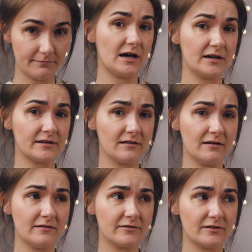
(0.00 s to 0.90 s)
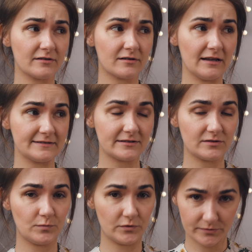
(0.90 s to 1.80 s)
I love
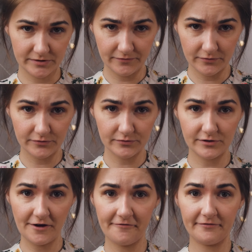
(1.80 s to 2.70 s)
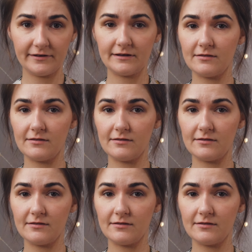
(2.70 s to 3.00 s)
classical portrait photography